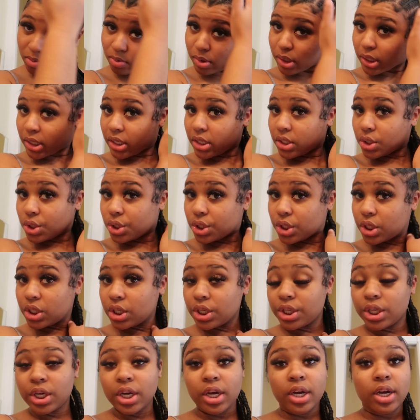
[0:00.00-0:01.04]

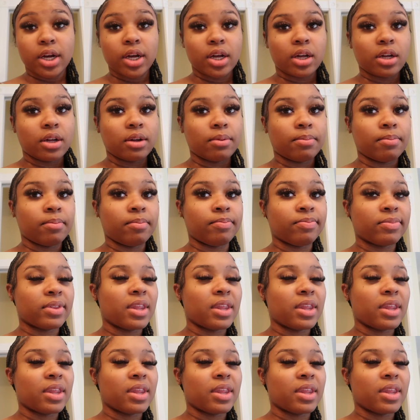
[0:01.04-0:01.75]
which I